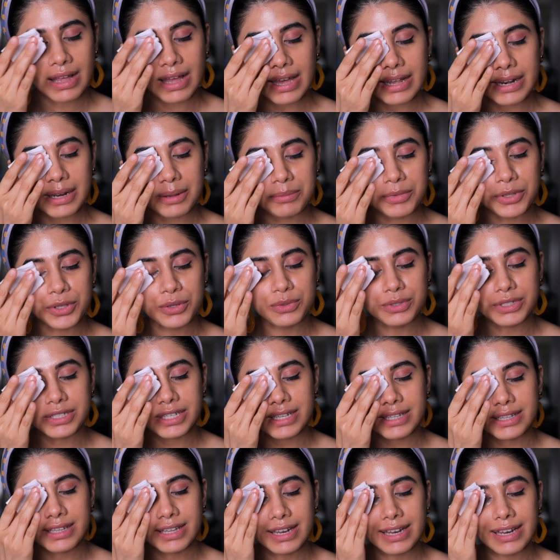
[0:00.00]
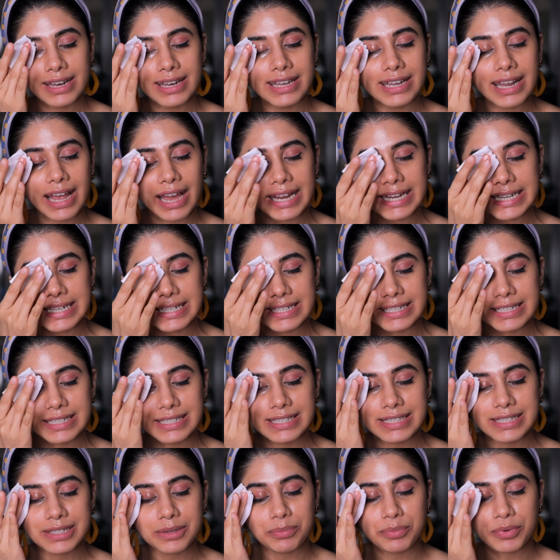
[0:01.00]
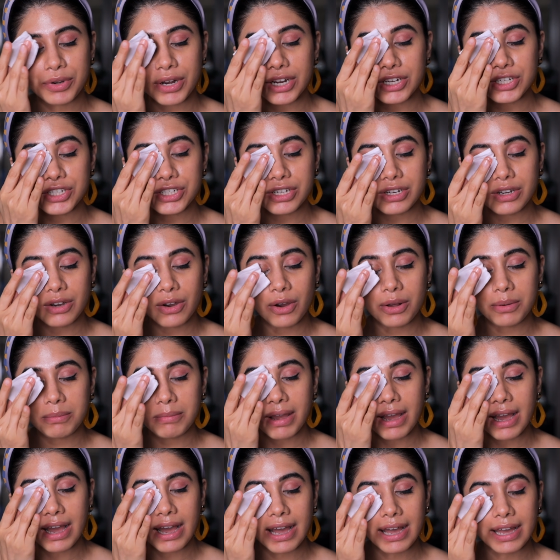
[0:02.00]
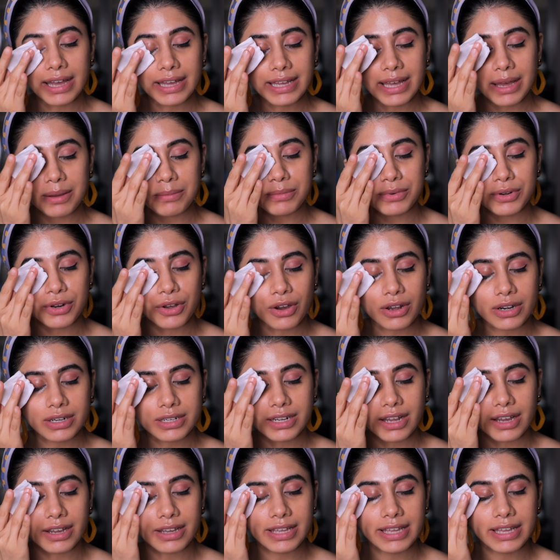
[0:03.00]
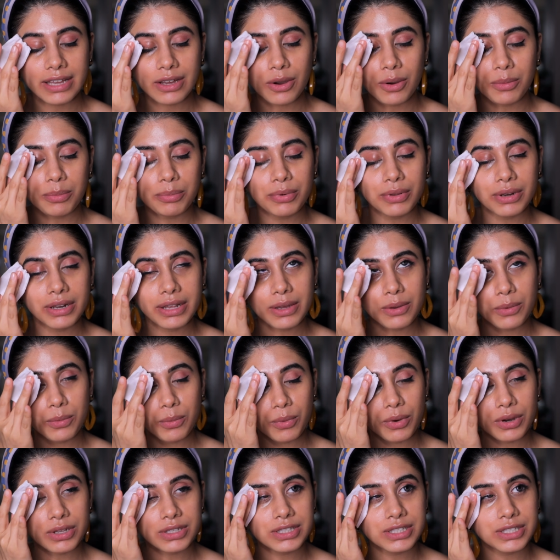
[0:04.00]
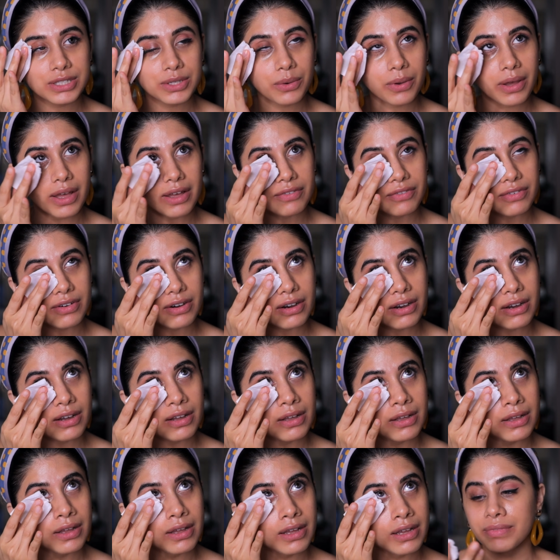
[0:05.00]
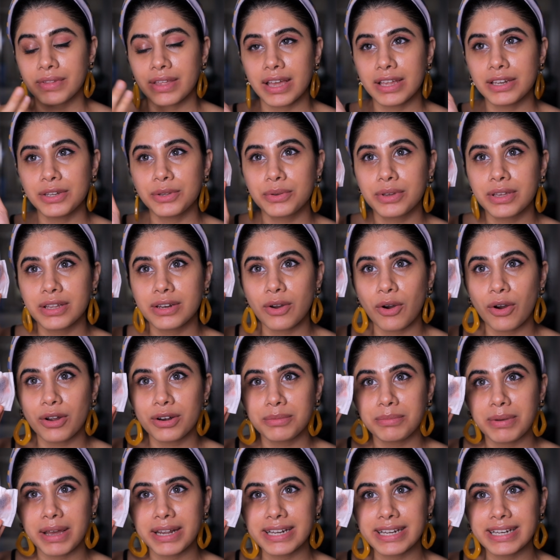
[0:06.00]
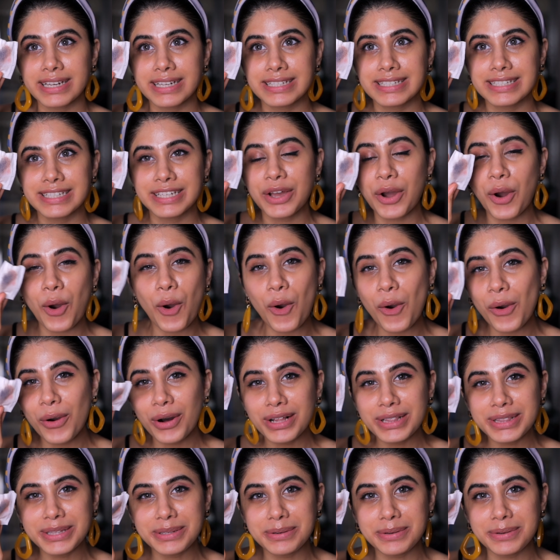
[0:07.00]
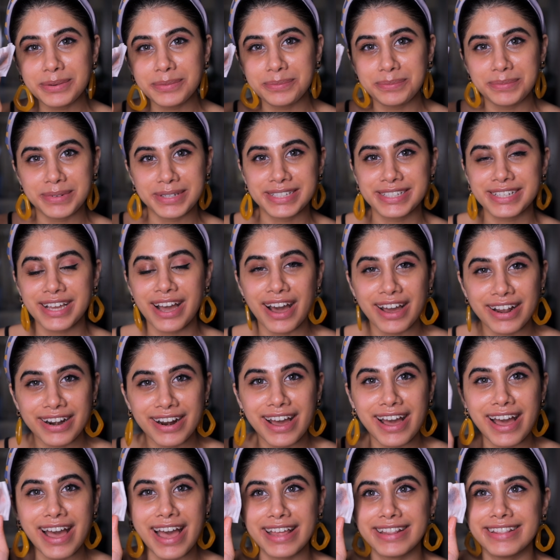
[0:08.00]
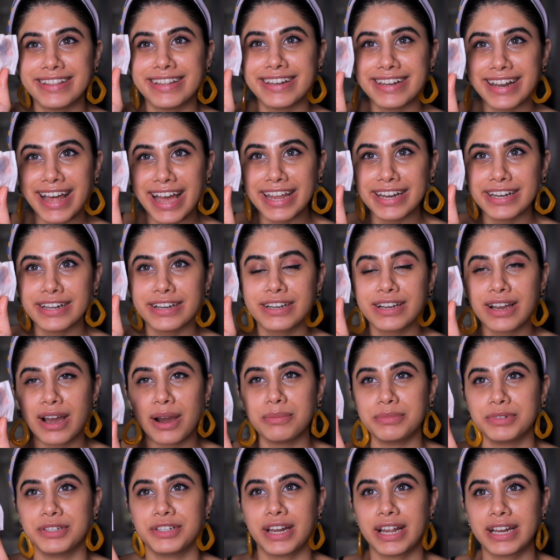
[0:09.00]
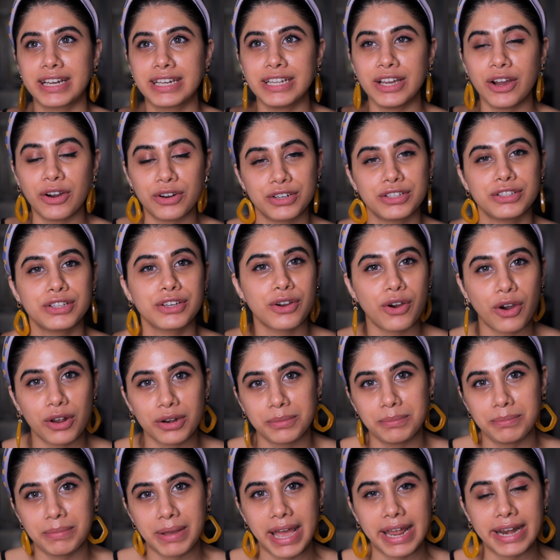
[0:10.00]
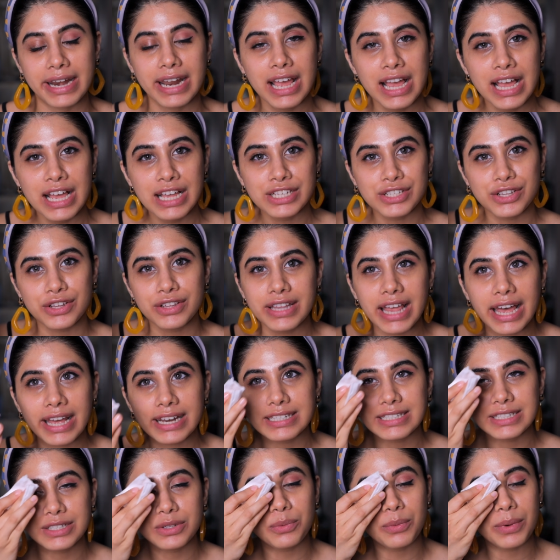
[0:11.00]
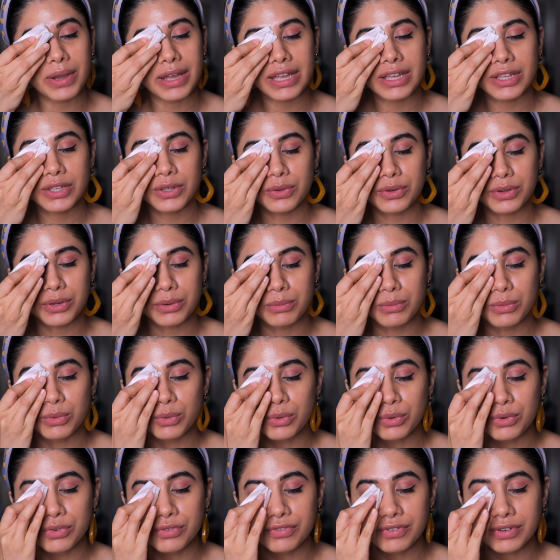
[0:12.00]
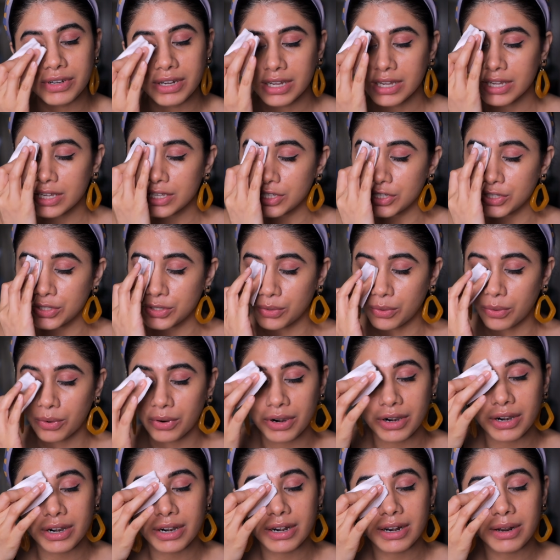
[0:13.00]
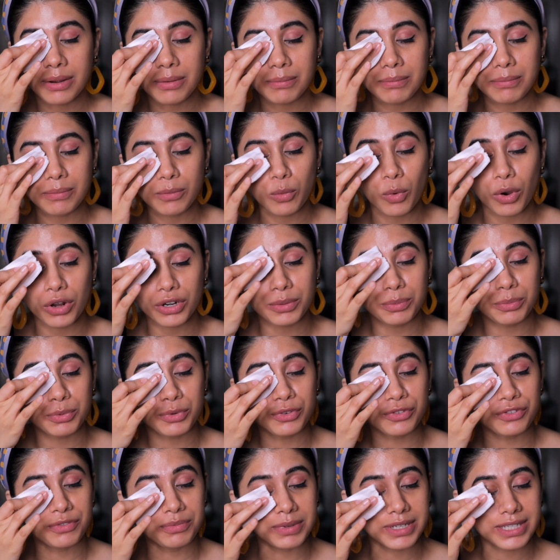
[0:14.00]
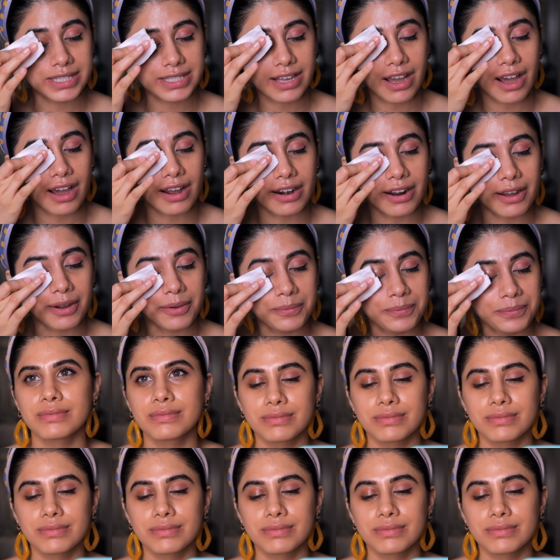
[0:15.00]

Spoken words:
And I'm using the lightest pressure on my eye. I'm not tugging or pulling whatsoever. And you can automatically see all the mascara and the liner come directly onto the cotton pad. So that is the way you remove your waterproof mascara.